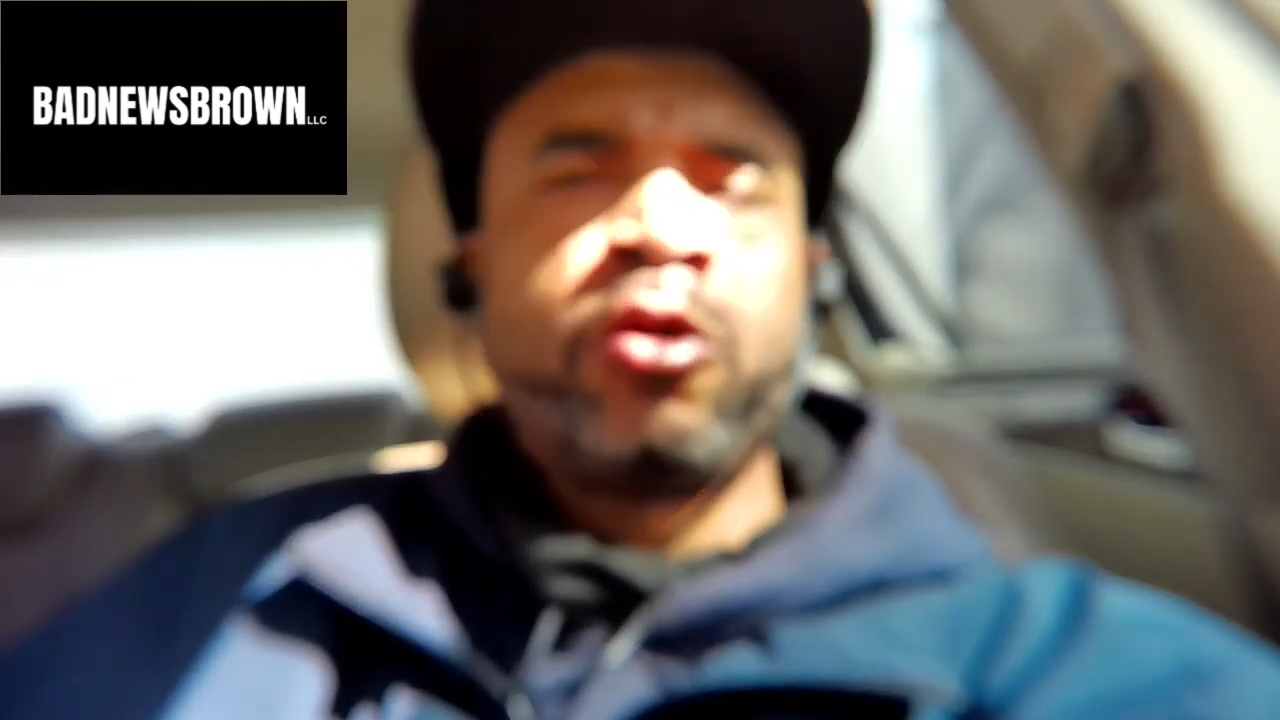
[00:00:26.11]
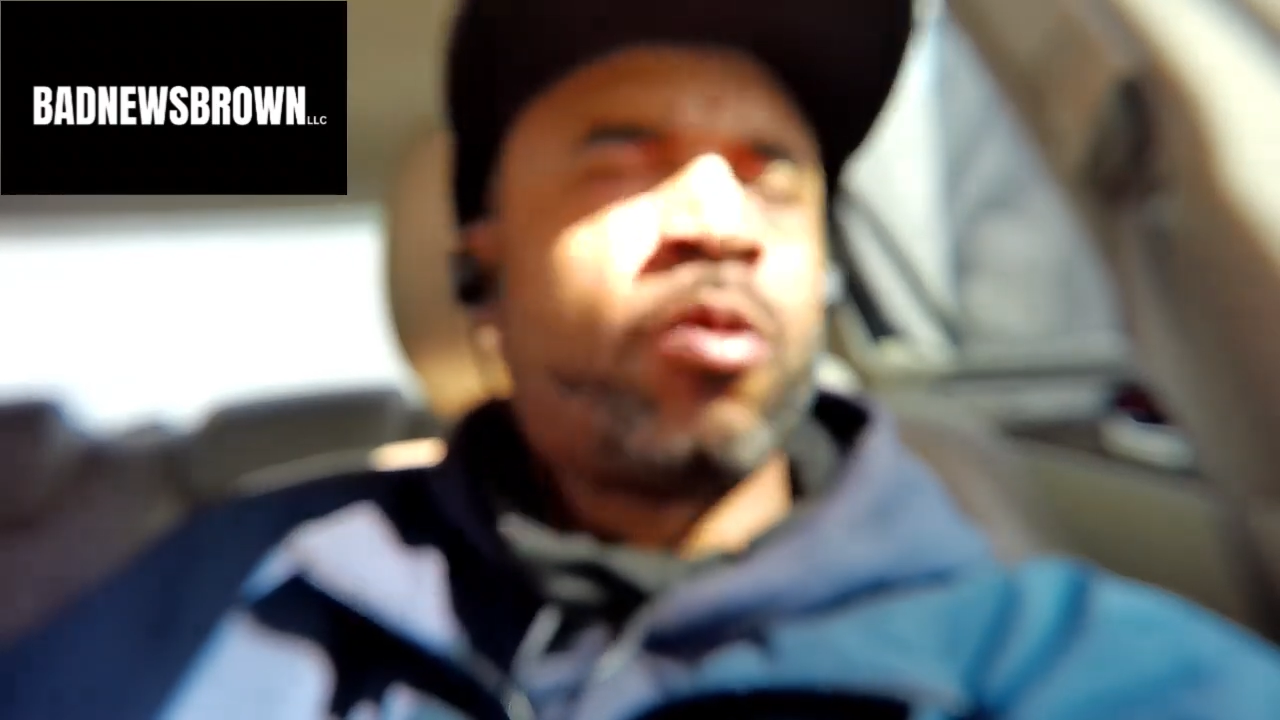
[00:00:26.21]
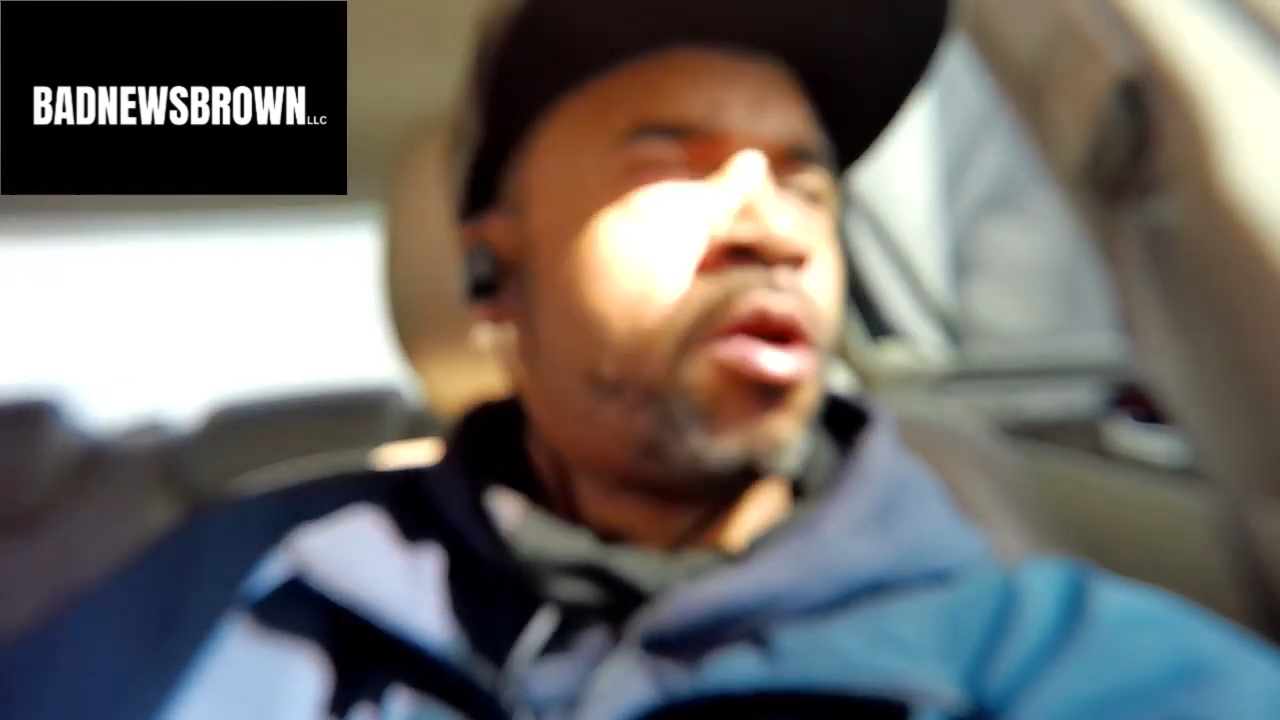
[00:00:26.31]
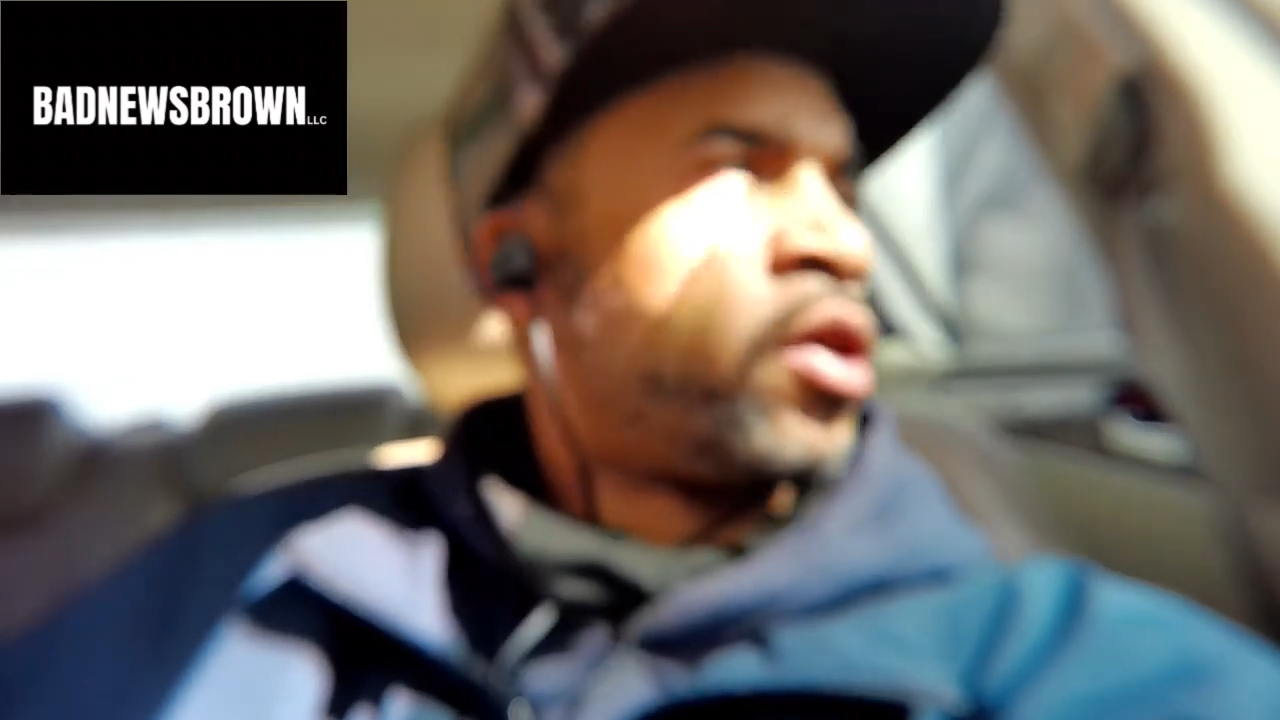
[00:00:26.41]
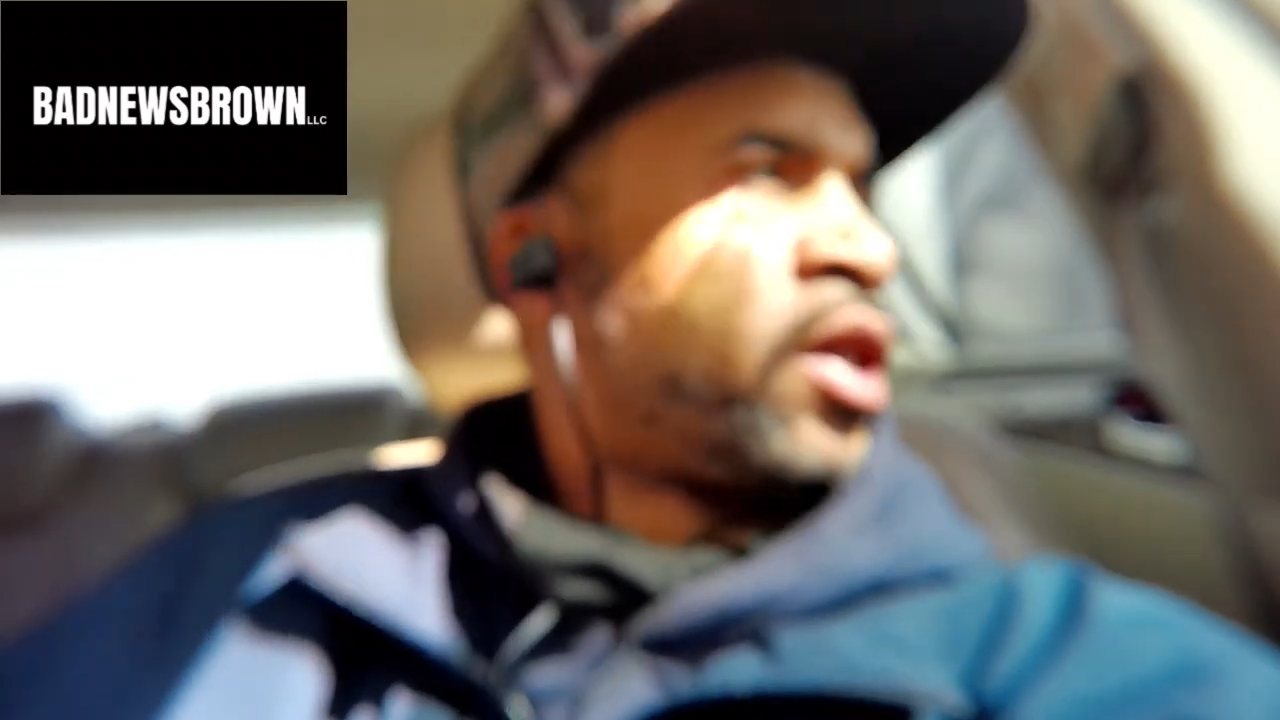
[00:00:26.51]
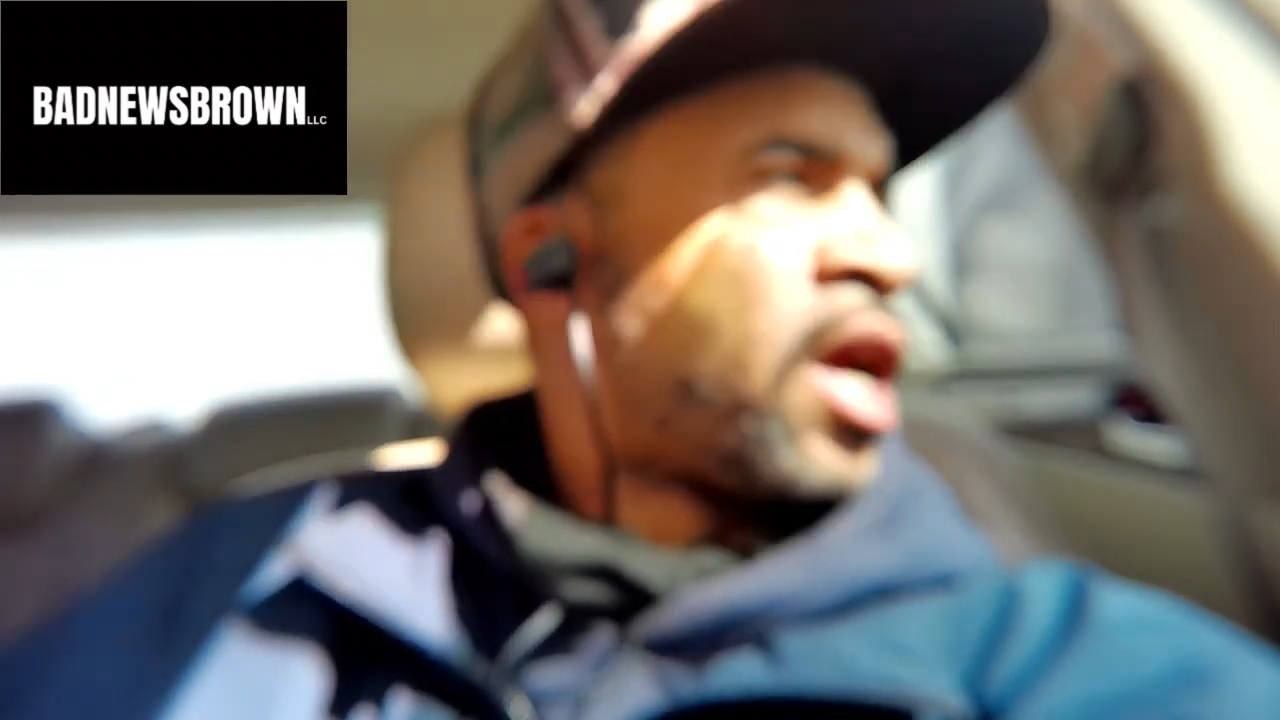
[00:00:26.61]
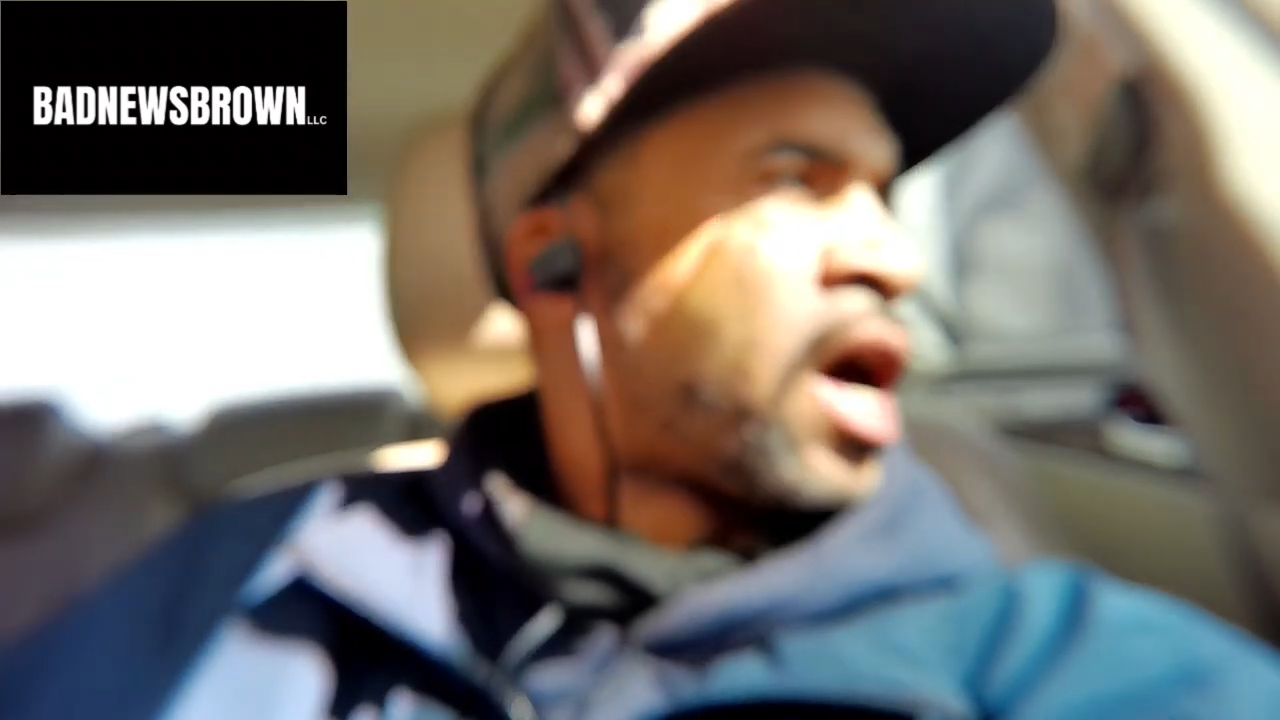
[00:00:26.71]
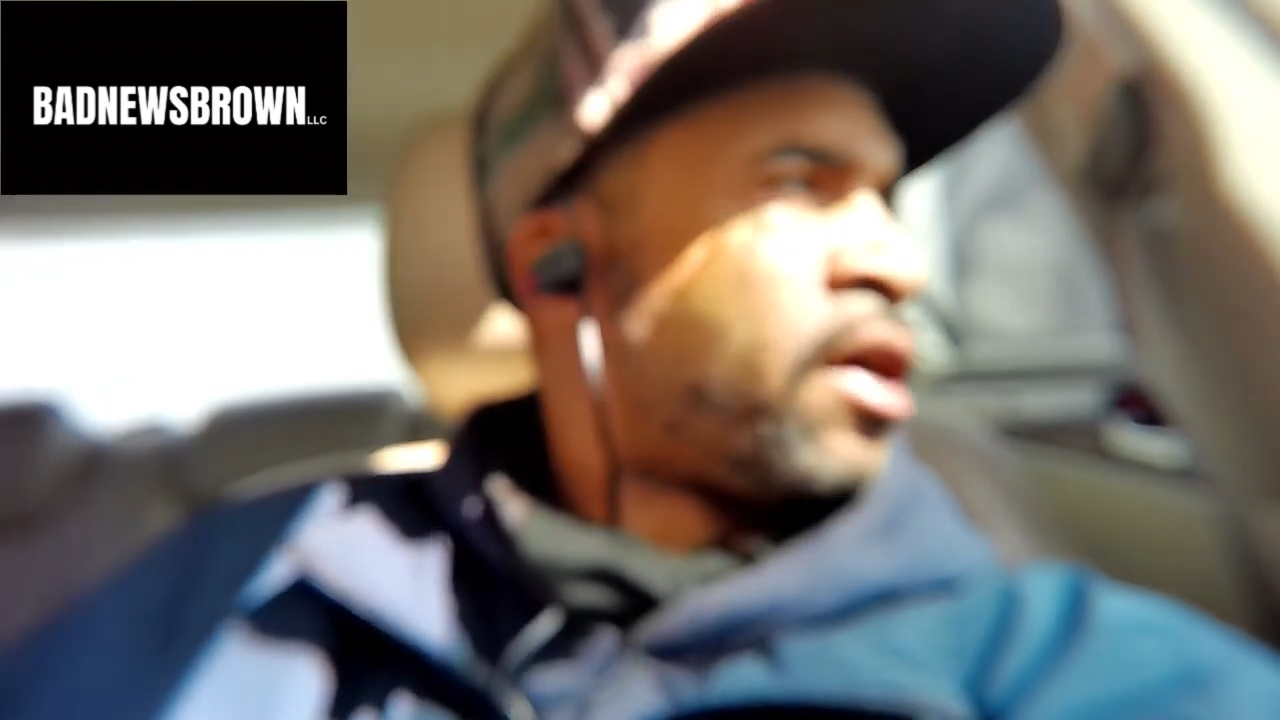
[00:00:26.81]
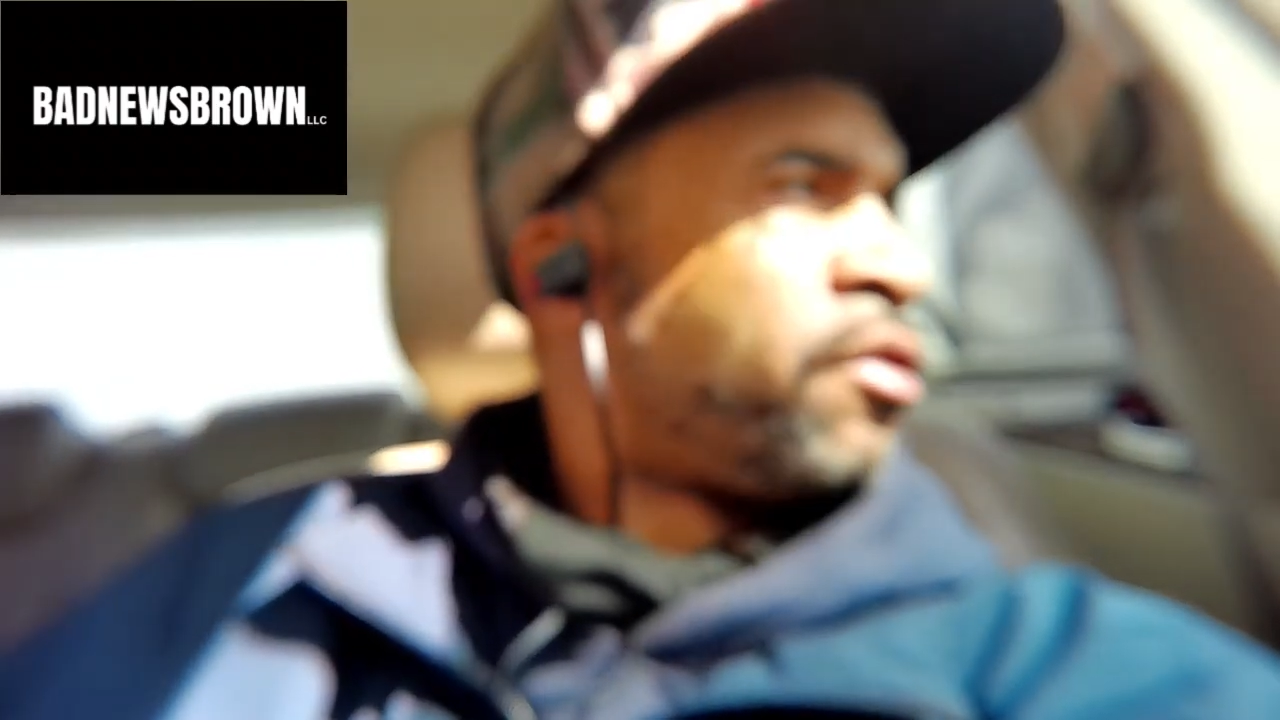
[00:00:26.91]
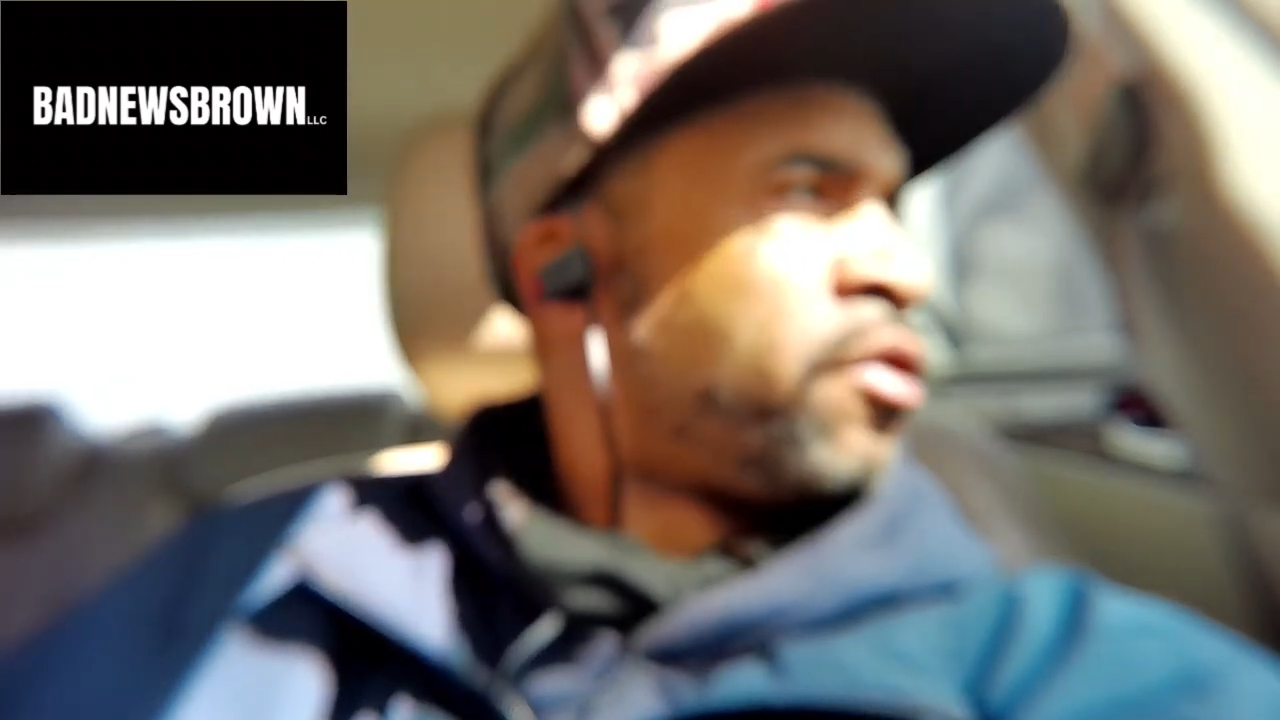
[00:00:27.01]
you want in
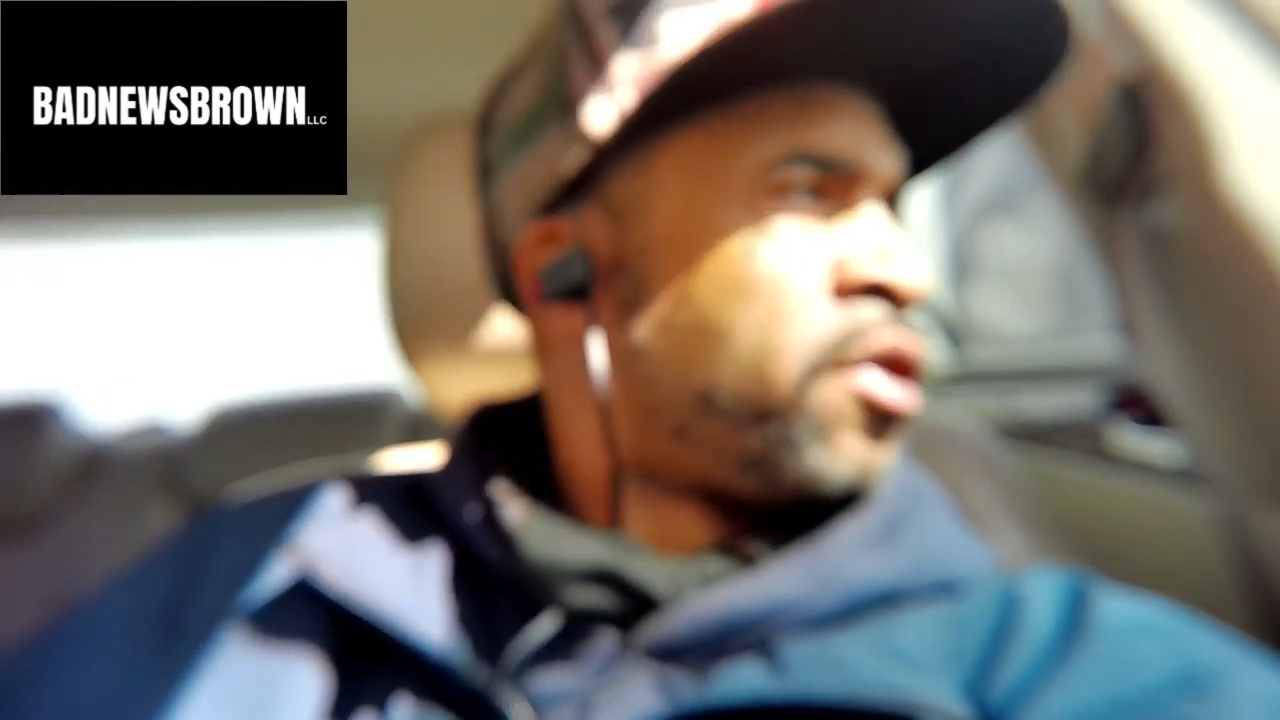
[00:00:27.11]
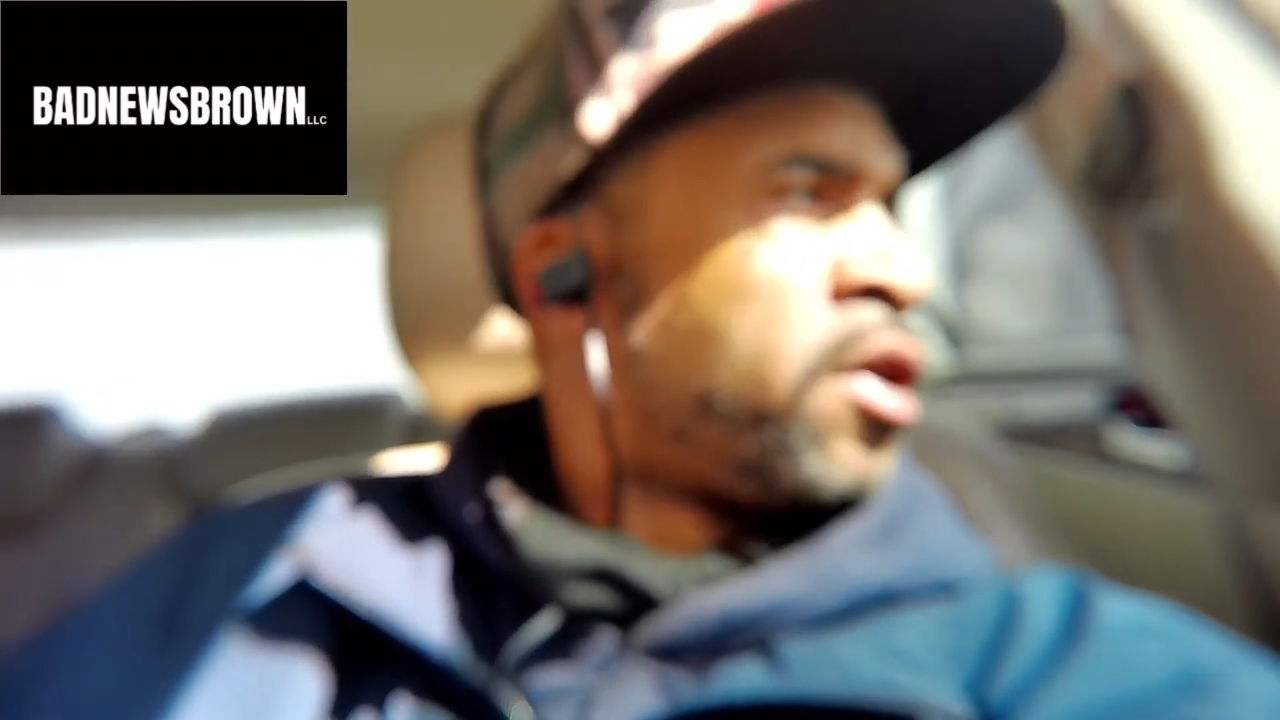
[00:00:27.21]
life.